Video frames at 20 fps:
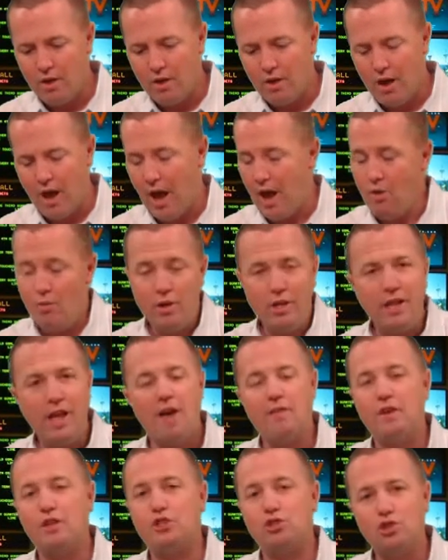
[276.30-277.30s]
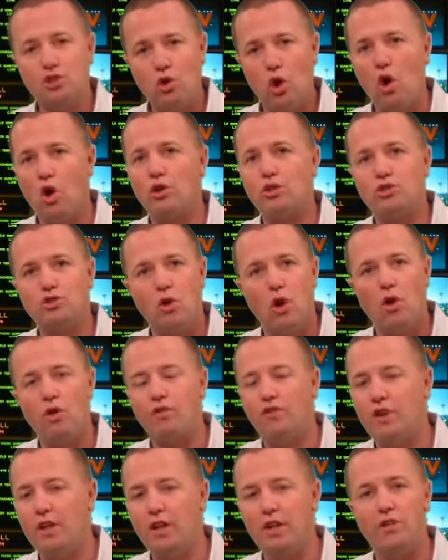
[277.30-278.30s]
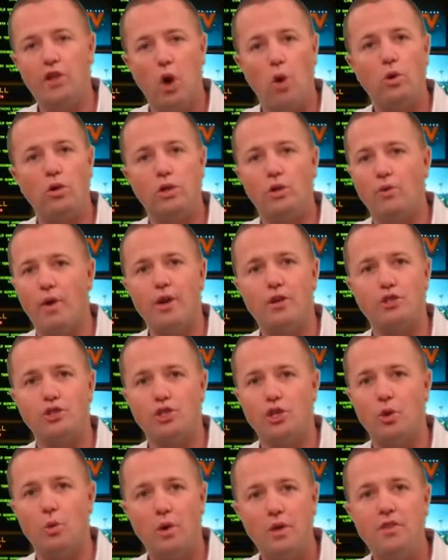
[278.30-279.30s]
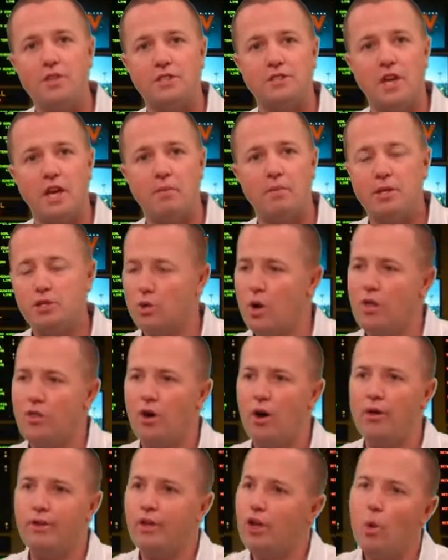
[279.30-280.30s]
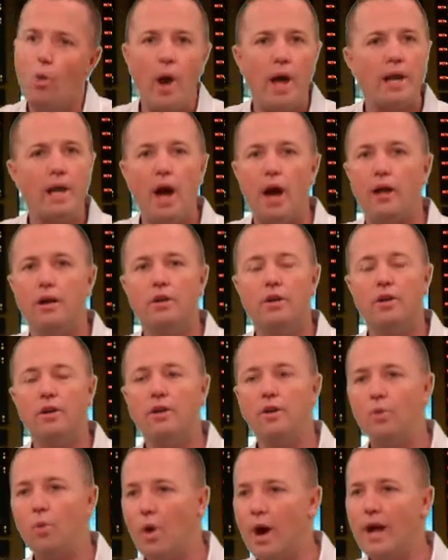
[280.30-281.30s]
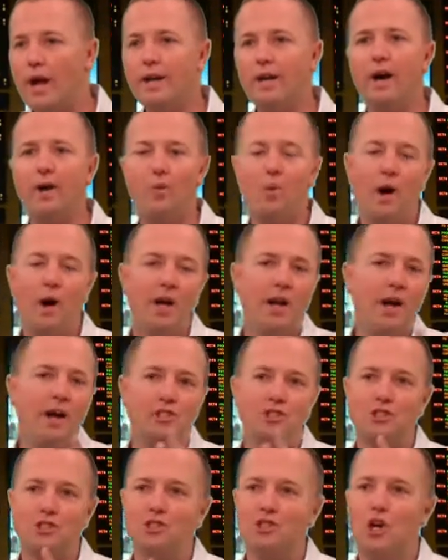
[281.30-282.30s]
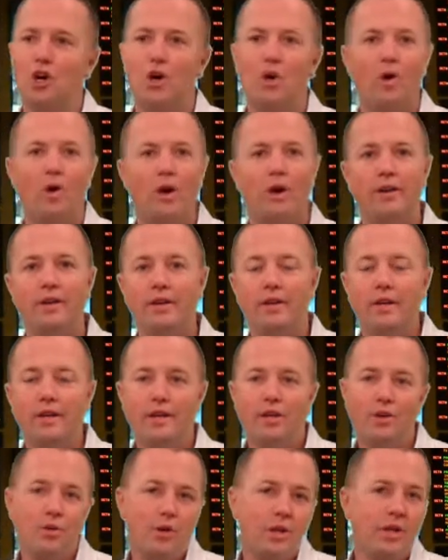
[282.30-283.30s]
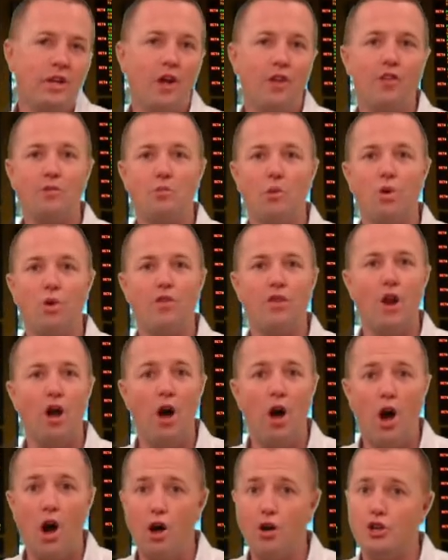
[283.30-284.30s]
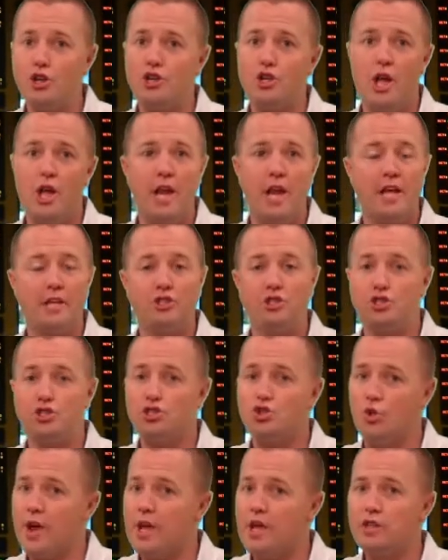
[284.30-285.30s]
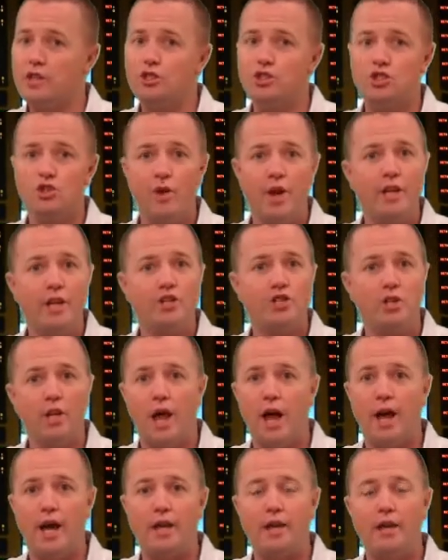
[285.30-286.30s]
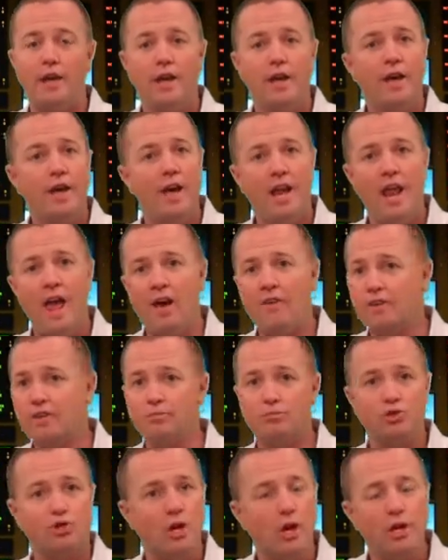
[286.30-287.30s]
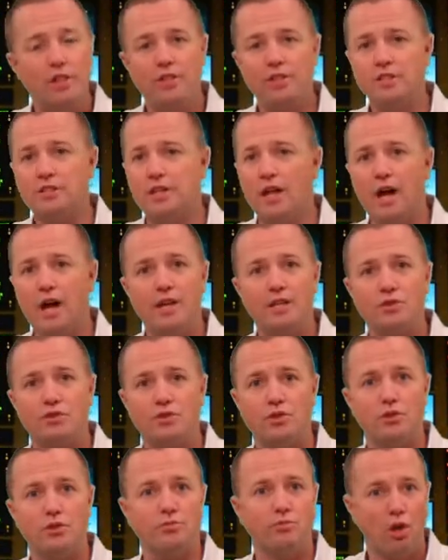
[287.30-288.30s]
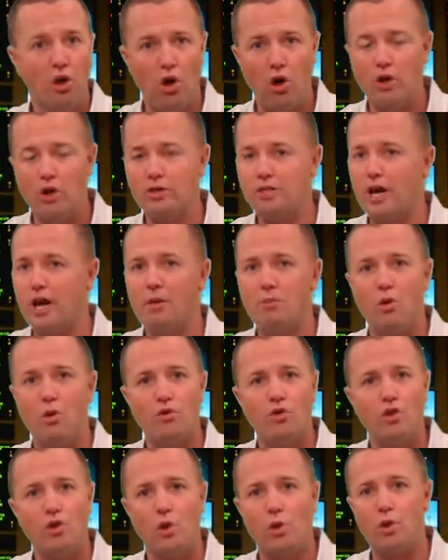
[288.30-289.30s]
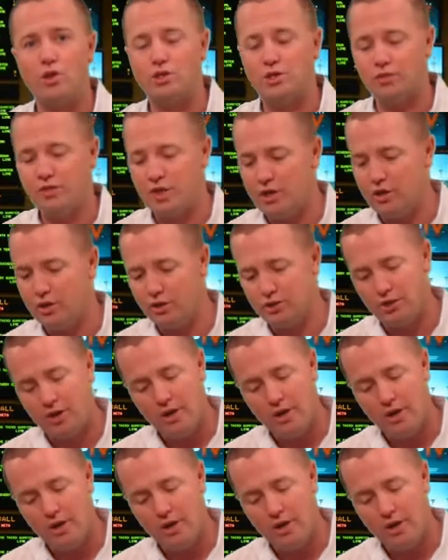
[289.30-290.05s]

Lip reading: I really have a strong feeling the Oakland Raiders are going to win this game. And so I thought, why not? Why not just go on really nothing more than a hunch and a strange line, and having studied these lines for a long time over the course of years,